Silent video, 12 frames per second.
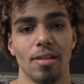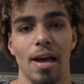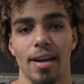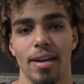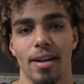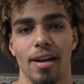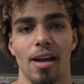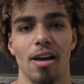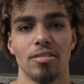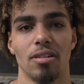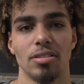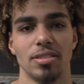Like and
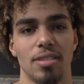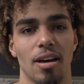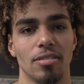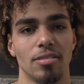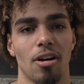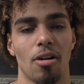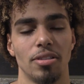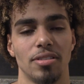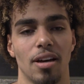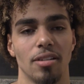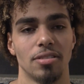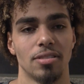Huggs always tells always
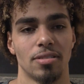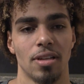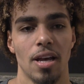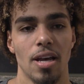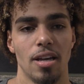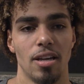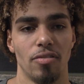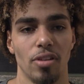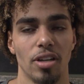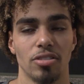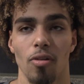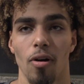tells us if you
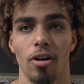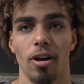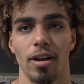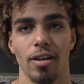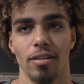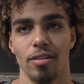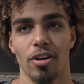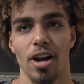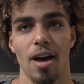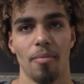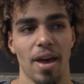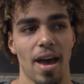get scored on and you're
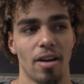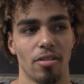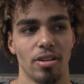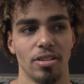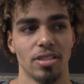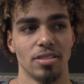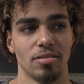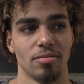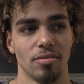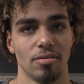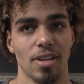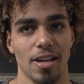not mad or it
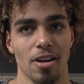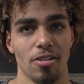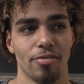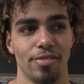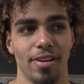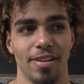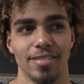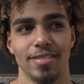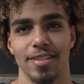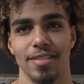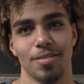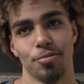doesn't like hurt your feelings,
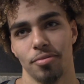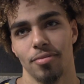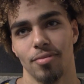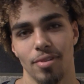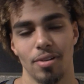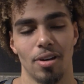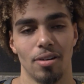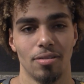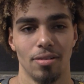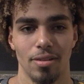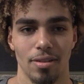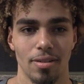then you know,
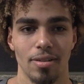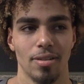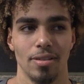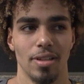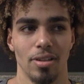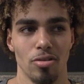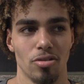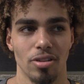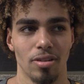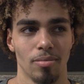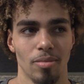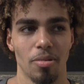then you
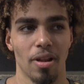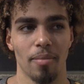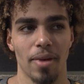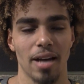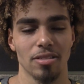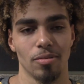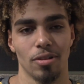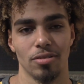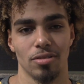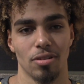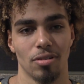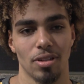shouldn't be playing basketball.
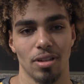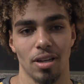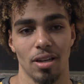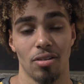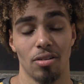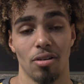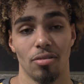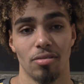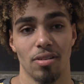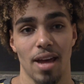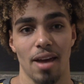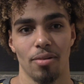So and, you know,
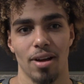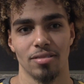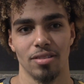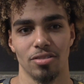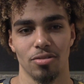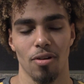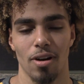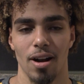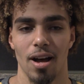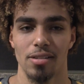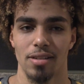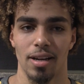tonight when I was getting scored on,
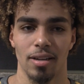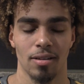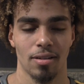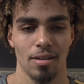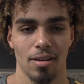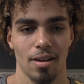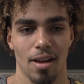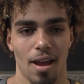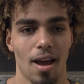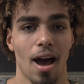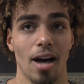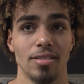I was like,
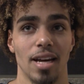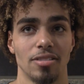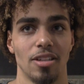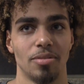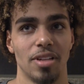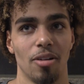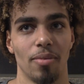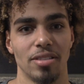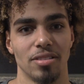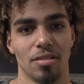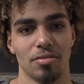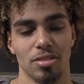I was actually upset with
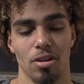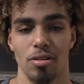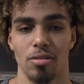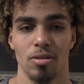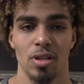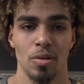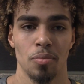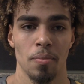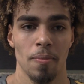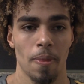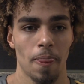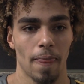myself. So
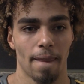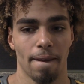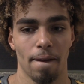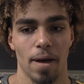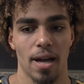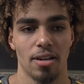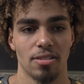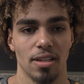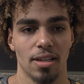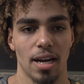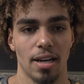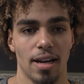you know, I just
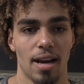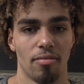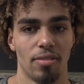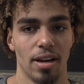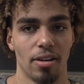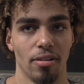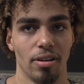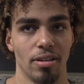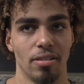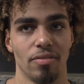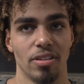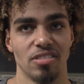think I need to have that gritty
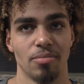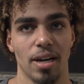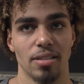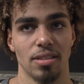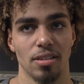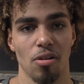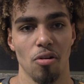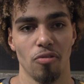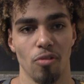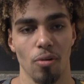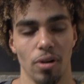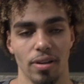defensive mindset going
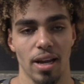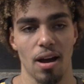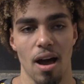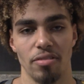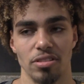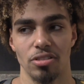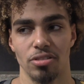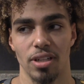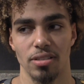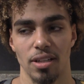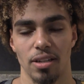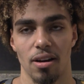forward, and that'll obviously
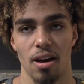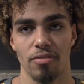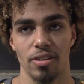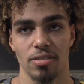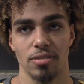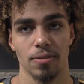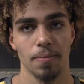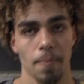translate into offense.